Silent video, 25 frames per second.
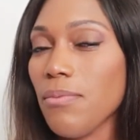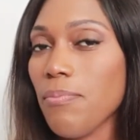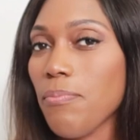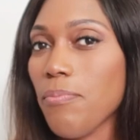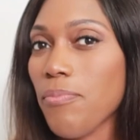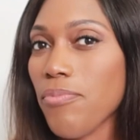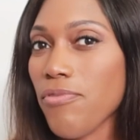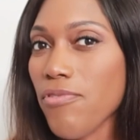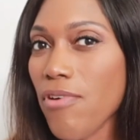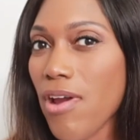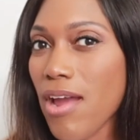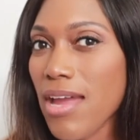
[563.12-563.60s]

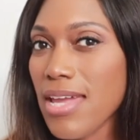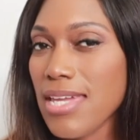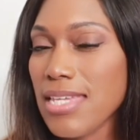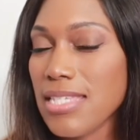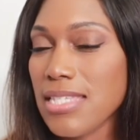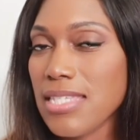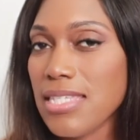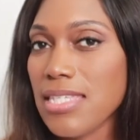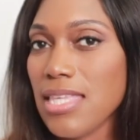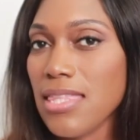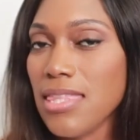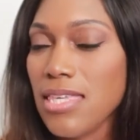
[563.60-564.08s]

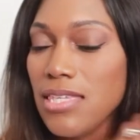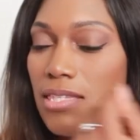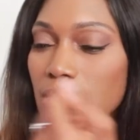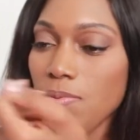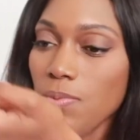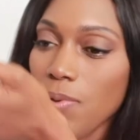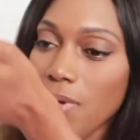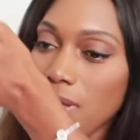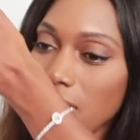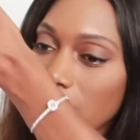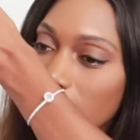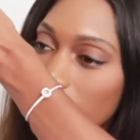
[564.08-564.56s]
bright. This
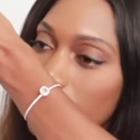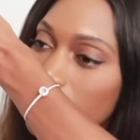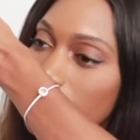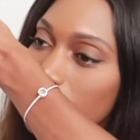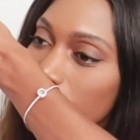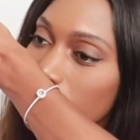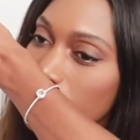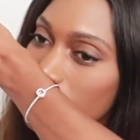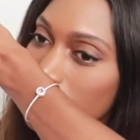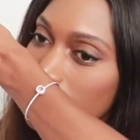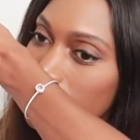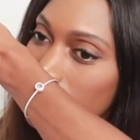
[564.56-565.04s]
one
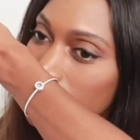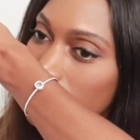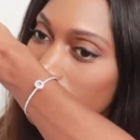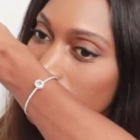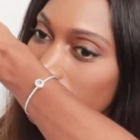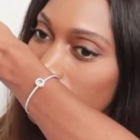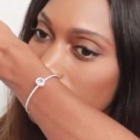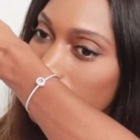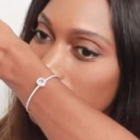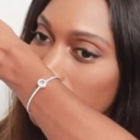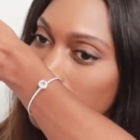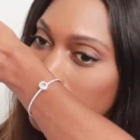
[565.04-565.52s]

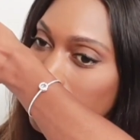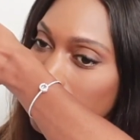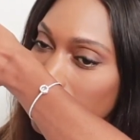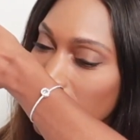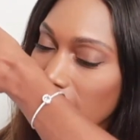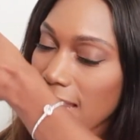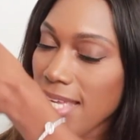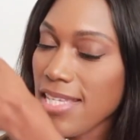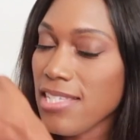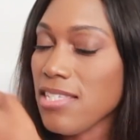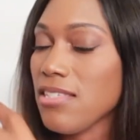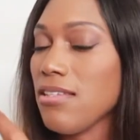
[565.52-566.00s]

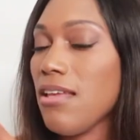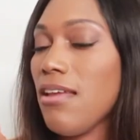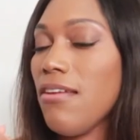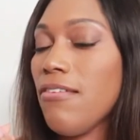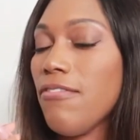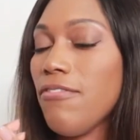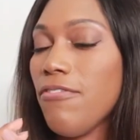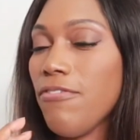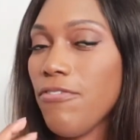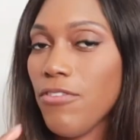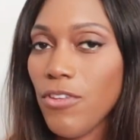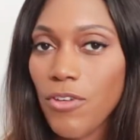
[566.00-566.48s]
is
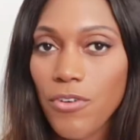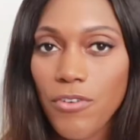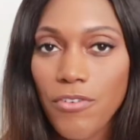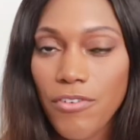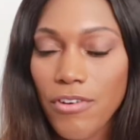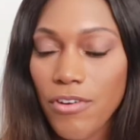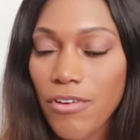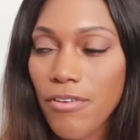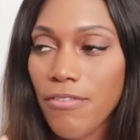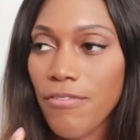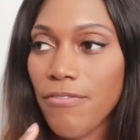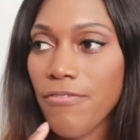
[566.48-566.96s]

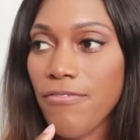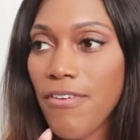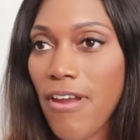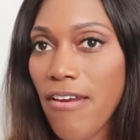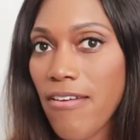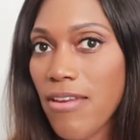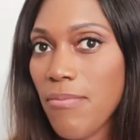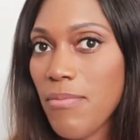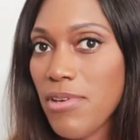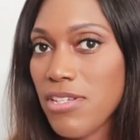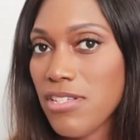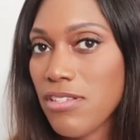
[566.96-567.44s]
floral,
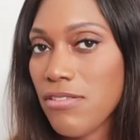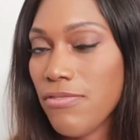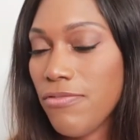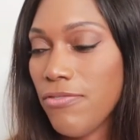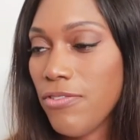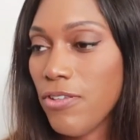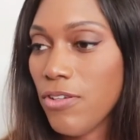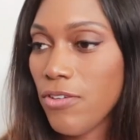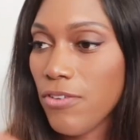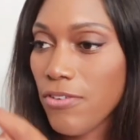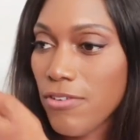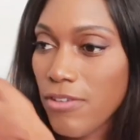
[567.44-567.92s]
very much
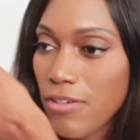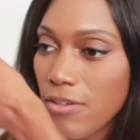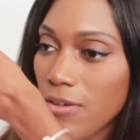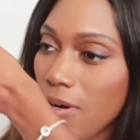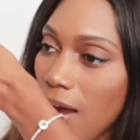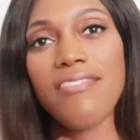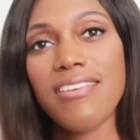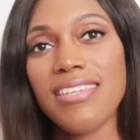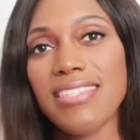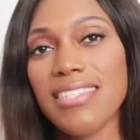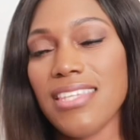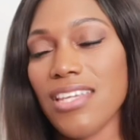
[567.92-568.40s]
floral.
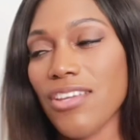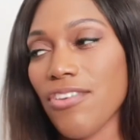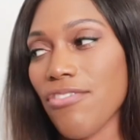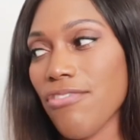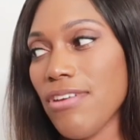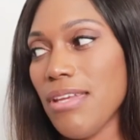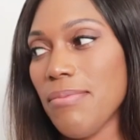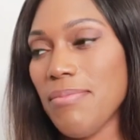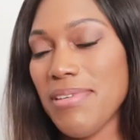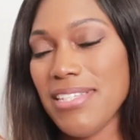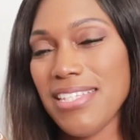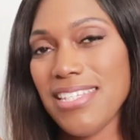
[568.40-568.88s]
There is a
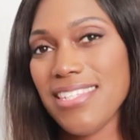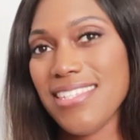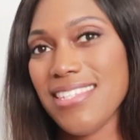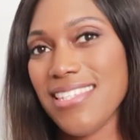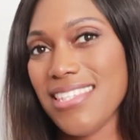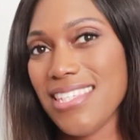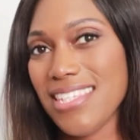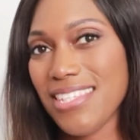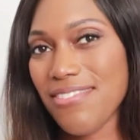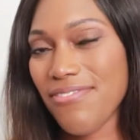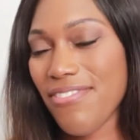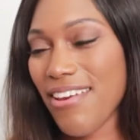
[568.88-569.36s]
creaminess to
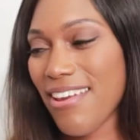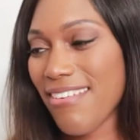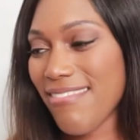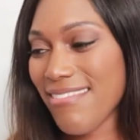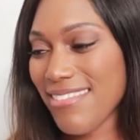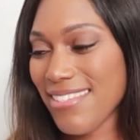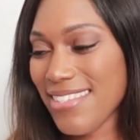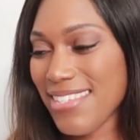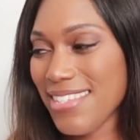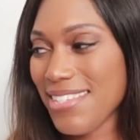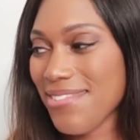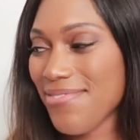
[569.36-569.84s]
this
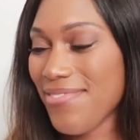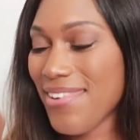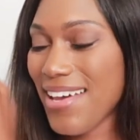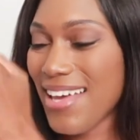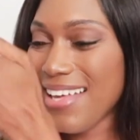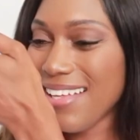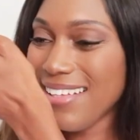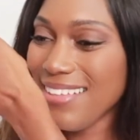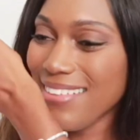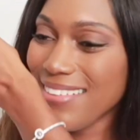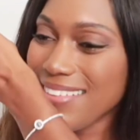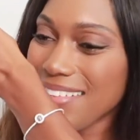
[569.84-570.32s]
fragrance as
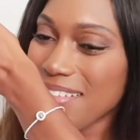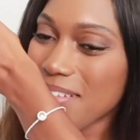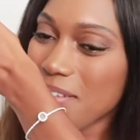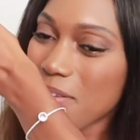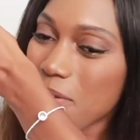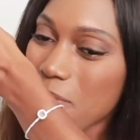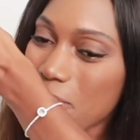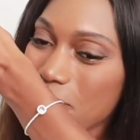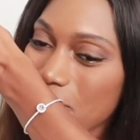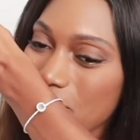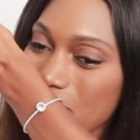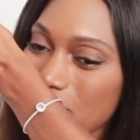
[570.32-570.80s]
well.
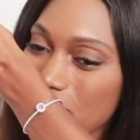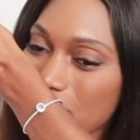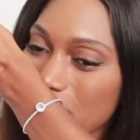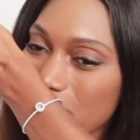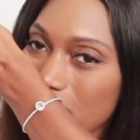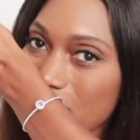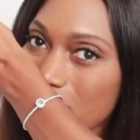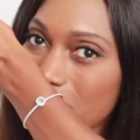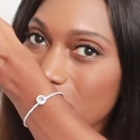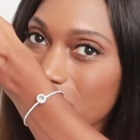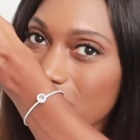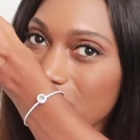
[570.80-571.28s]

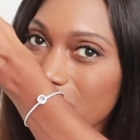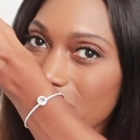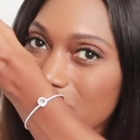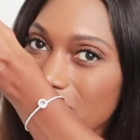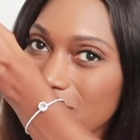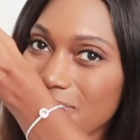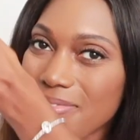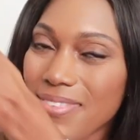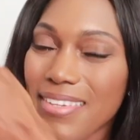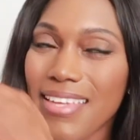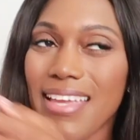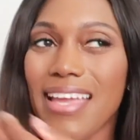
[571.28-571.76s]

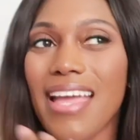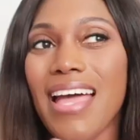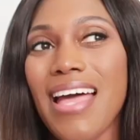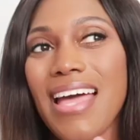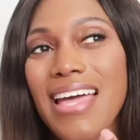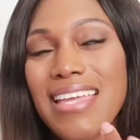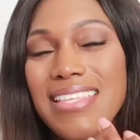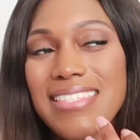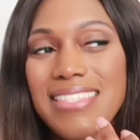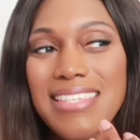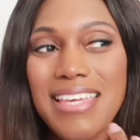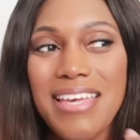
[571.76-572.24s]

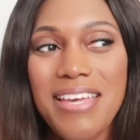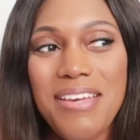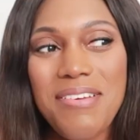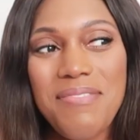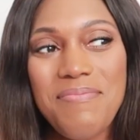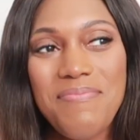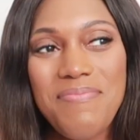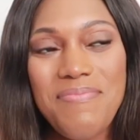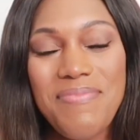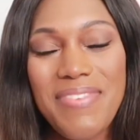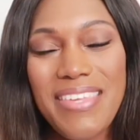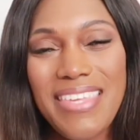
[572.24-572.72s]
And
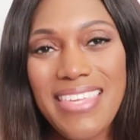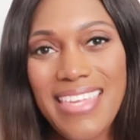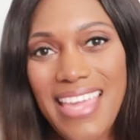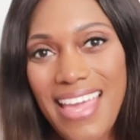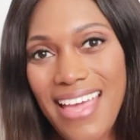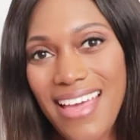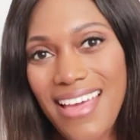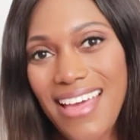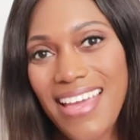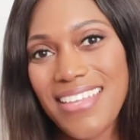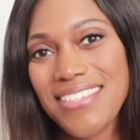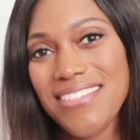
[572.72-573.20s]

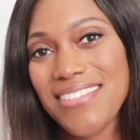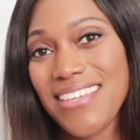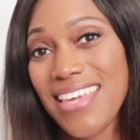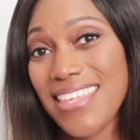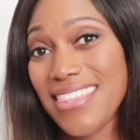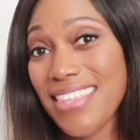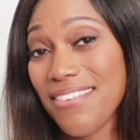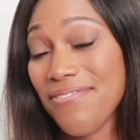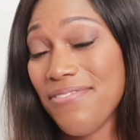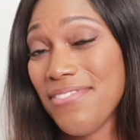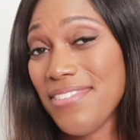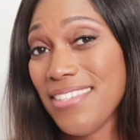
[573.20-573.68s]
yeah, I do
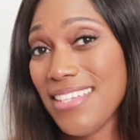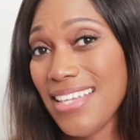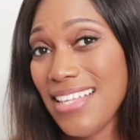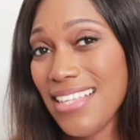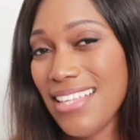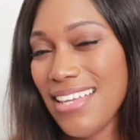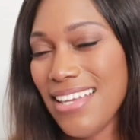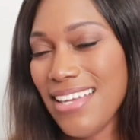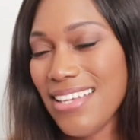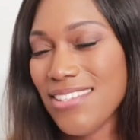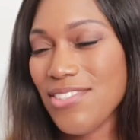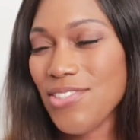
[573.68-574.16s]
get the
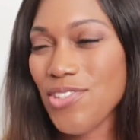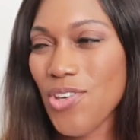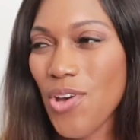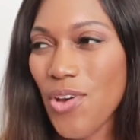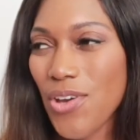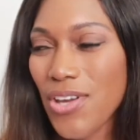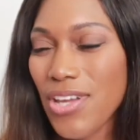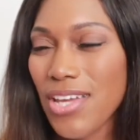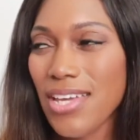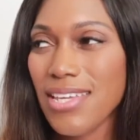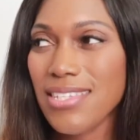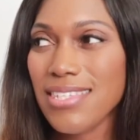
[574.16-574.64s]
vanilla
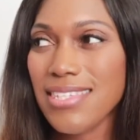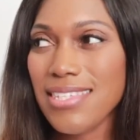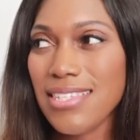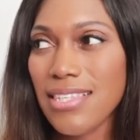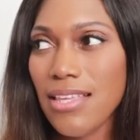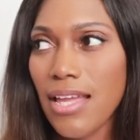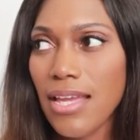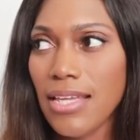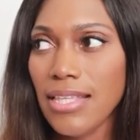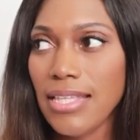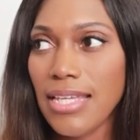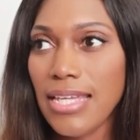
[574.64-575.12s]
tonka
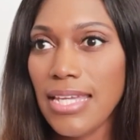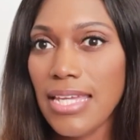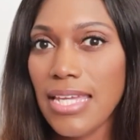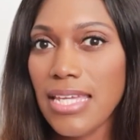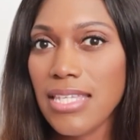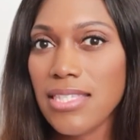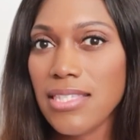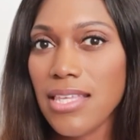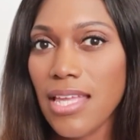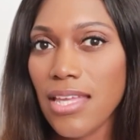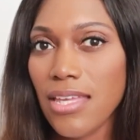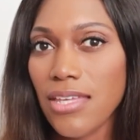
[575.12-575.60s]
slightly.
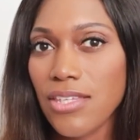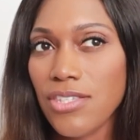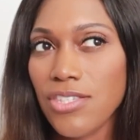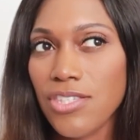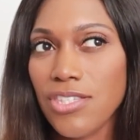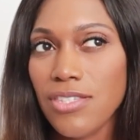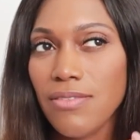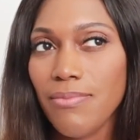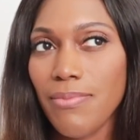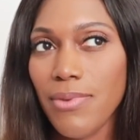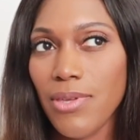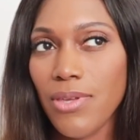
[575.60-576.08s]
It's like a
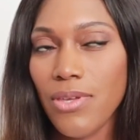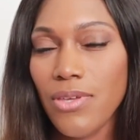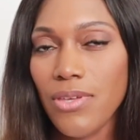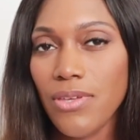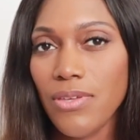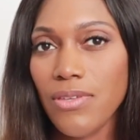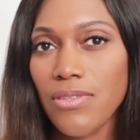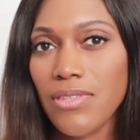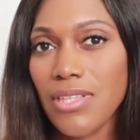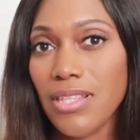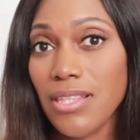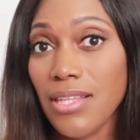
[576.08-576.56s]

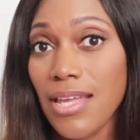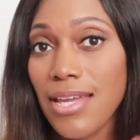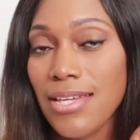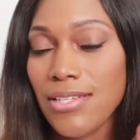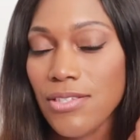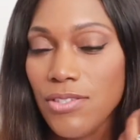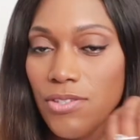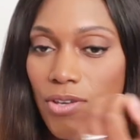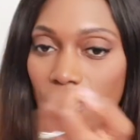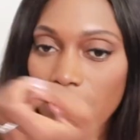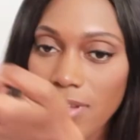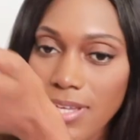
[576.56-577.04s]
smooth,
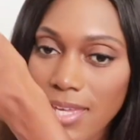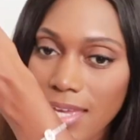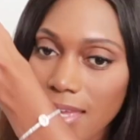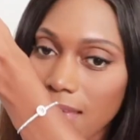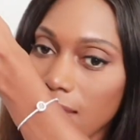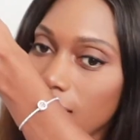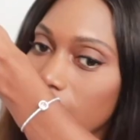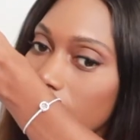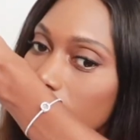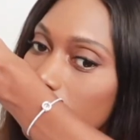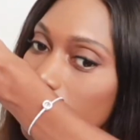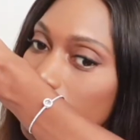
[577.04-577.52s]
light
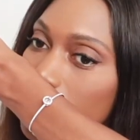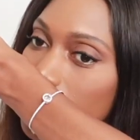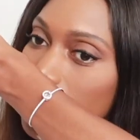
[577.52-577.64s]
tonka.